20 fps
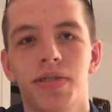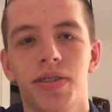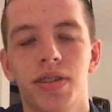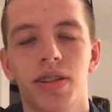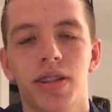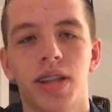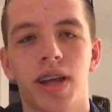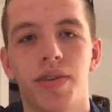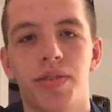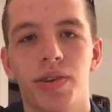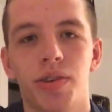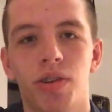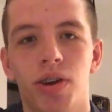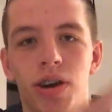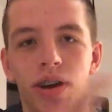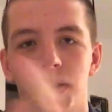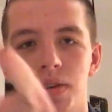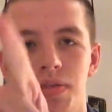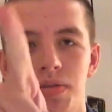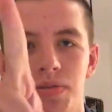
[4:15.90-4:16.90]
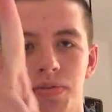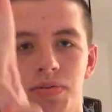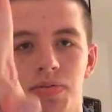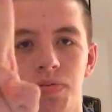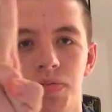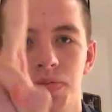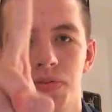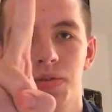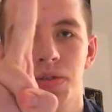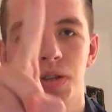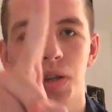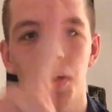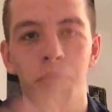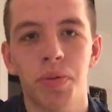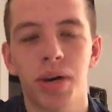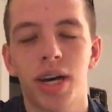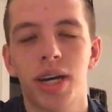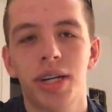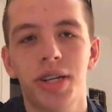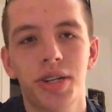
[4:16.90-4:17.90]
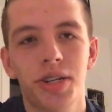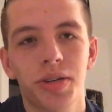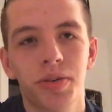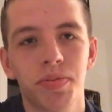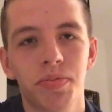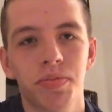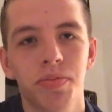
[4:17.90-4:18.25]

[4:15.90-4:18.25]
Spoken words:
Love you all so much.